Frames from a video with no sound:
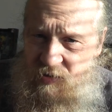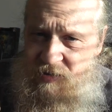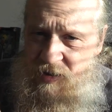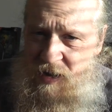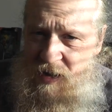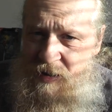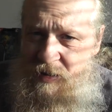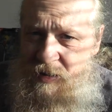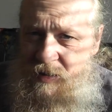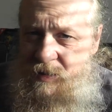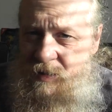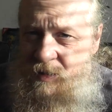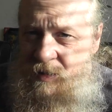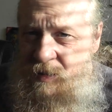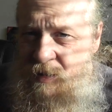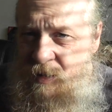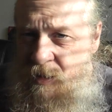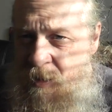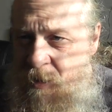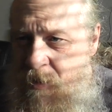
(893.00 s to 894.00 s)
of that.
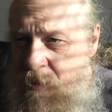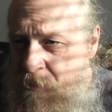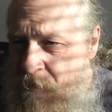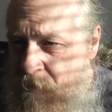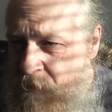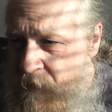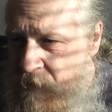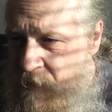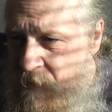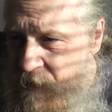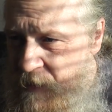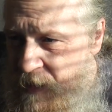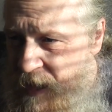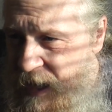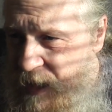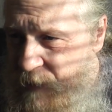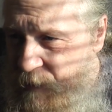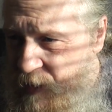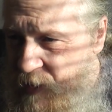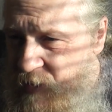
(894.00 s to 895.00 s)

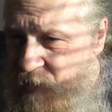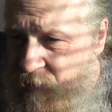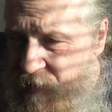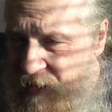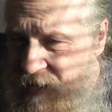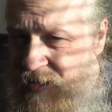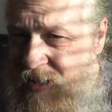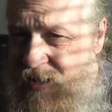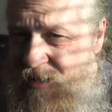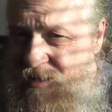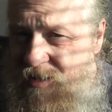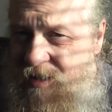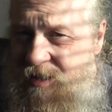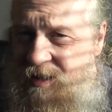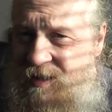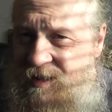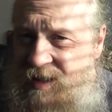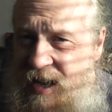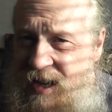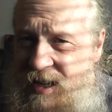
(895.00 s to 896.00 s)
I basically listed
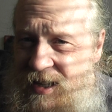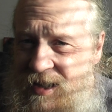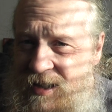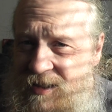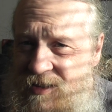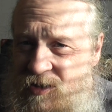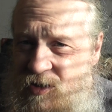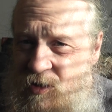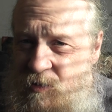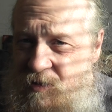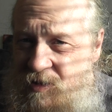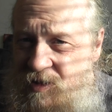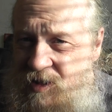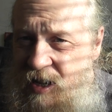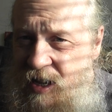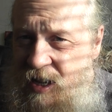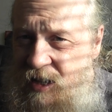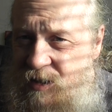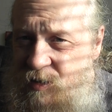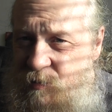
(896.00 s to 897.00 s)
as A-list
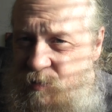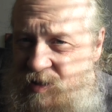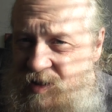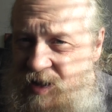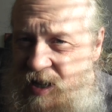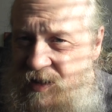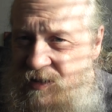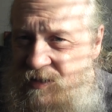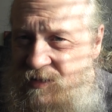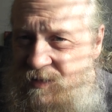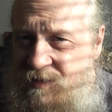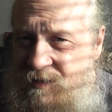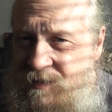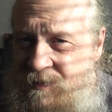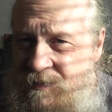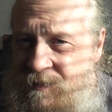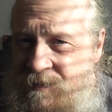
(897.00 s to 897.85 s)
suicidal potential.